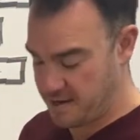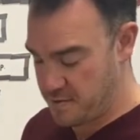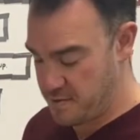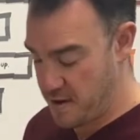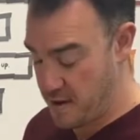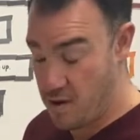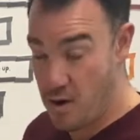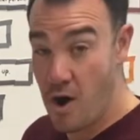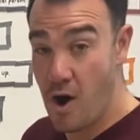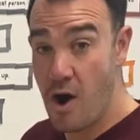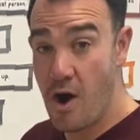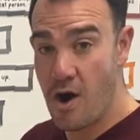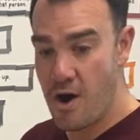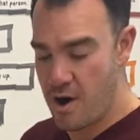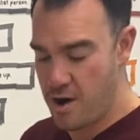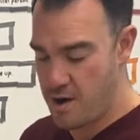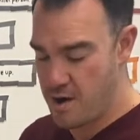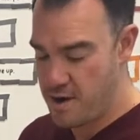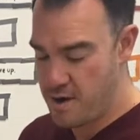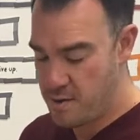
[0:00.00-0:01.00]
There
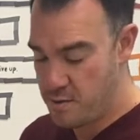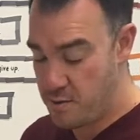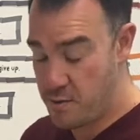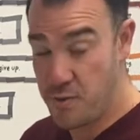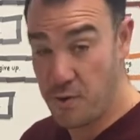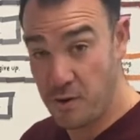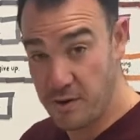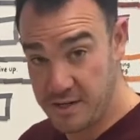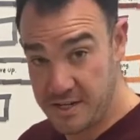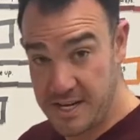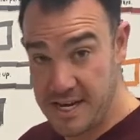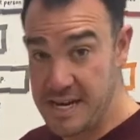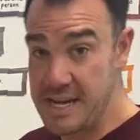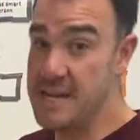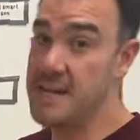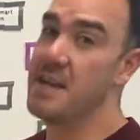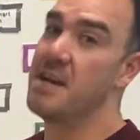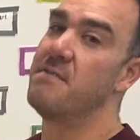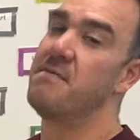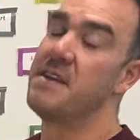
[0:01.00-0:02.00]
are
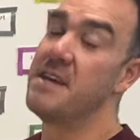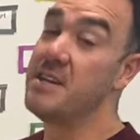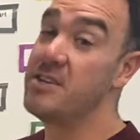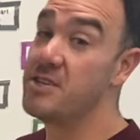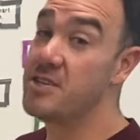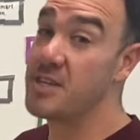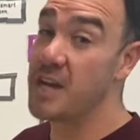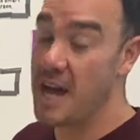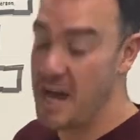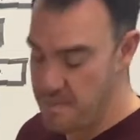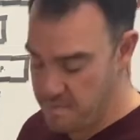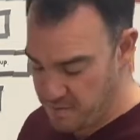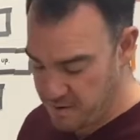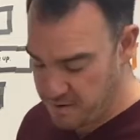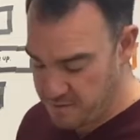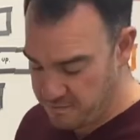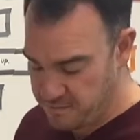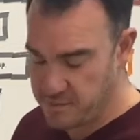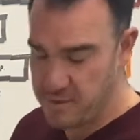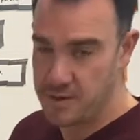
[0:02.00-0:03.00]
13 of each type
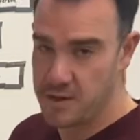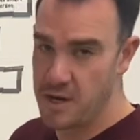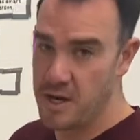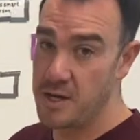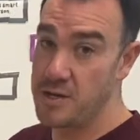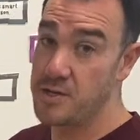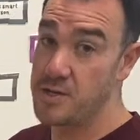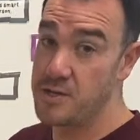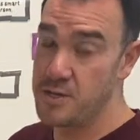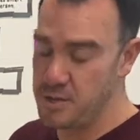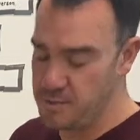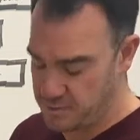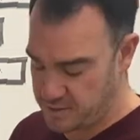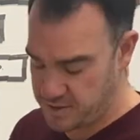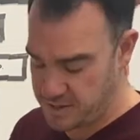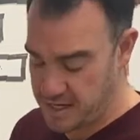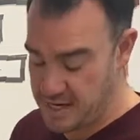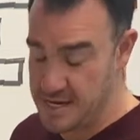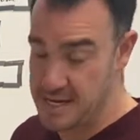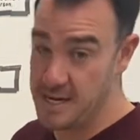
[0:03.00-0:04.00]
of suit
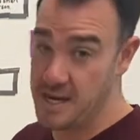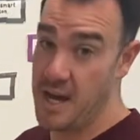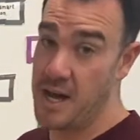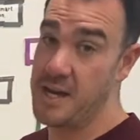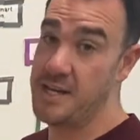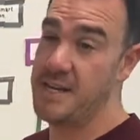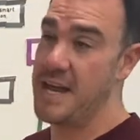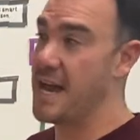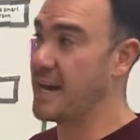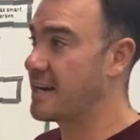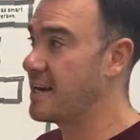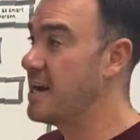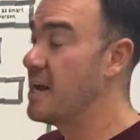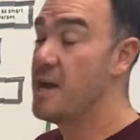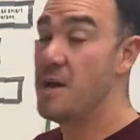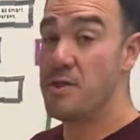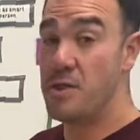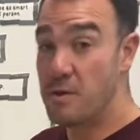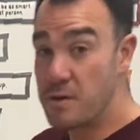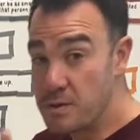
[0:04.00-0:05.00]
in a deck.
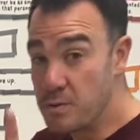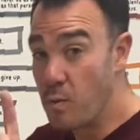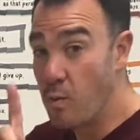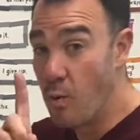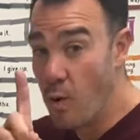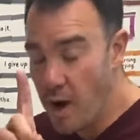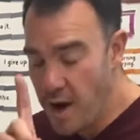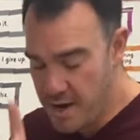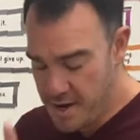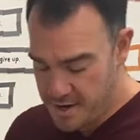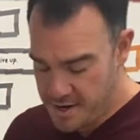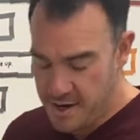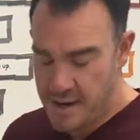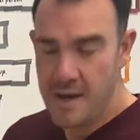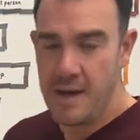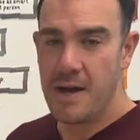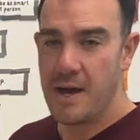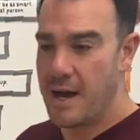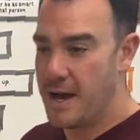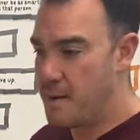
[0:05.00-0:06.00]
There is 1
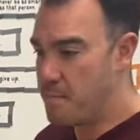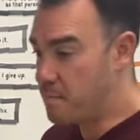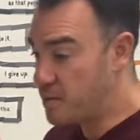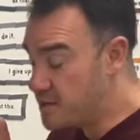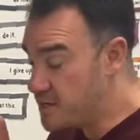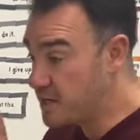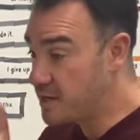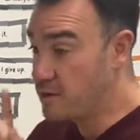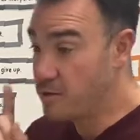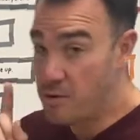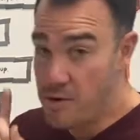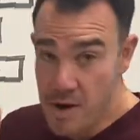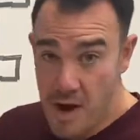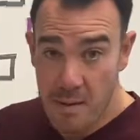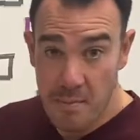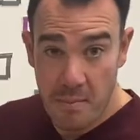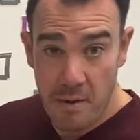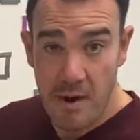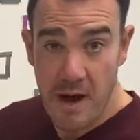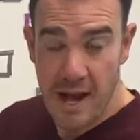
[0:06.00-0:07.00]
particular
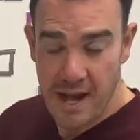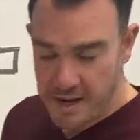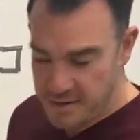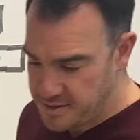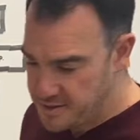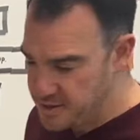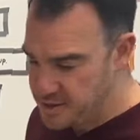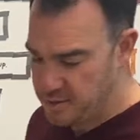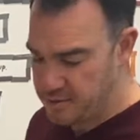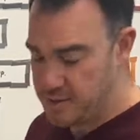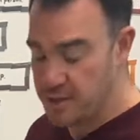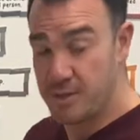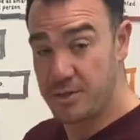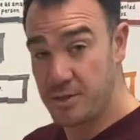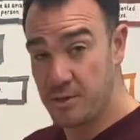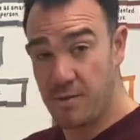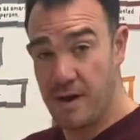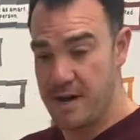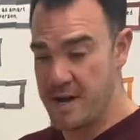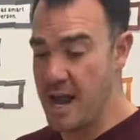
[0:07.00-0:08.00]
number and suit. So
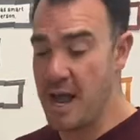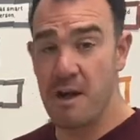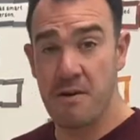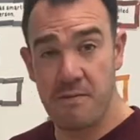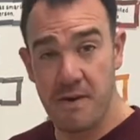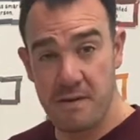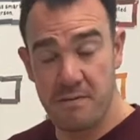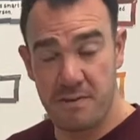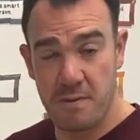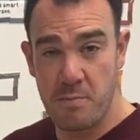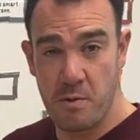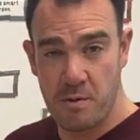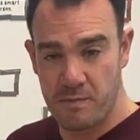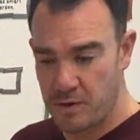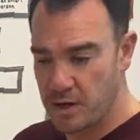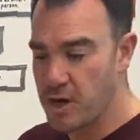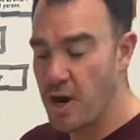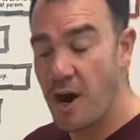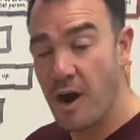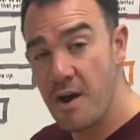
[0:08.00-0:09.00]
right now, if I flip over
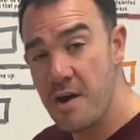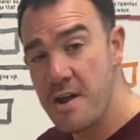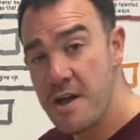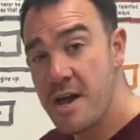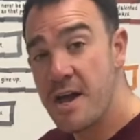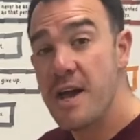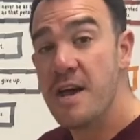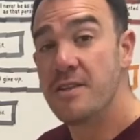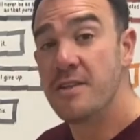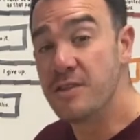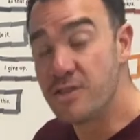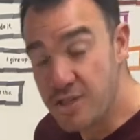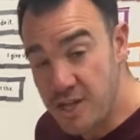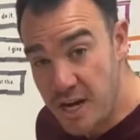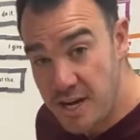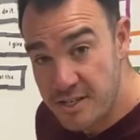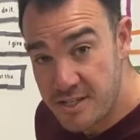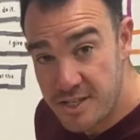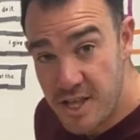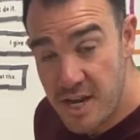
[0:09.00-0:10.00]
a card, the
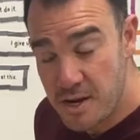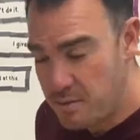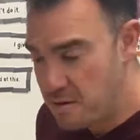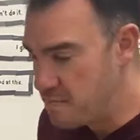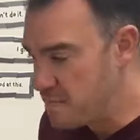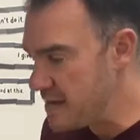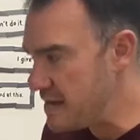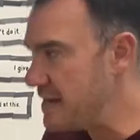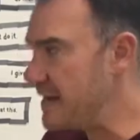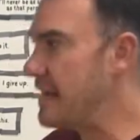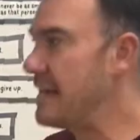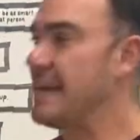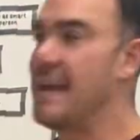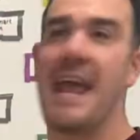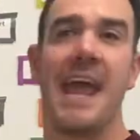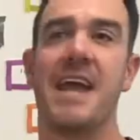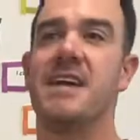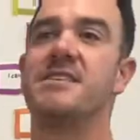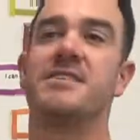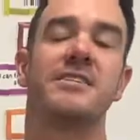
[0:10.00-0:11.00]
chance that it would be an
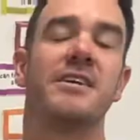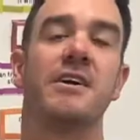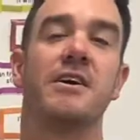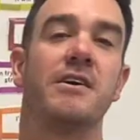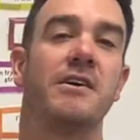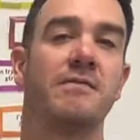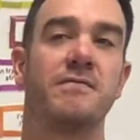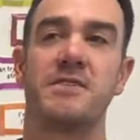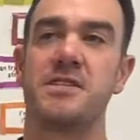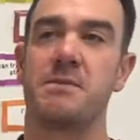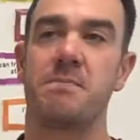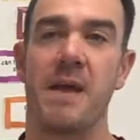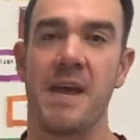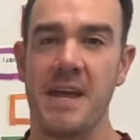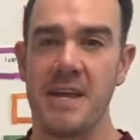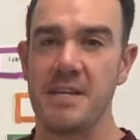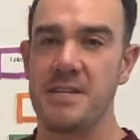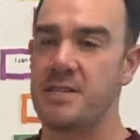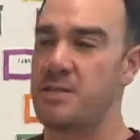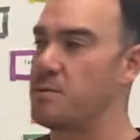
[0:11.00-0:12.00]
ace of
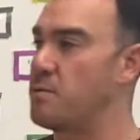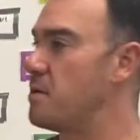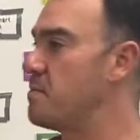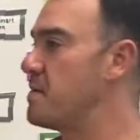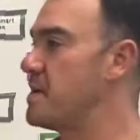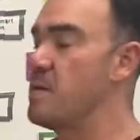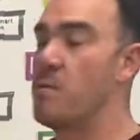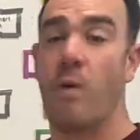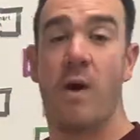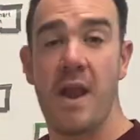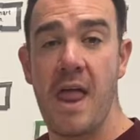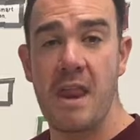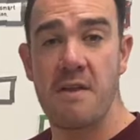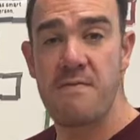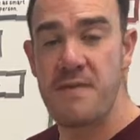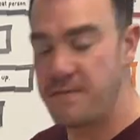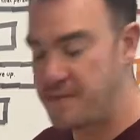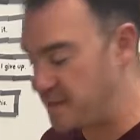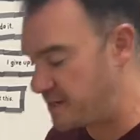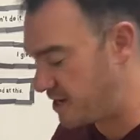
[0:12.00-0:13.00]
spades would be 1 out of
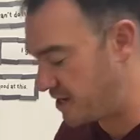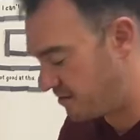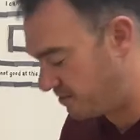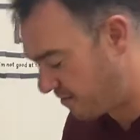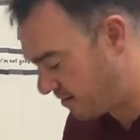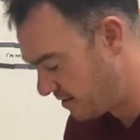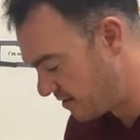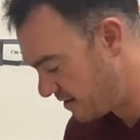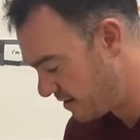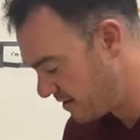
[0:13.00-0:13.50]
52.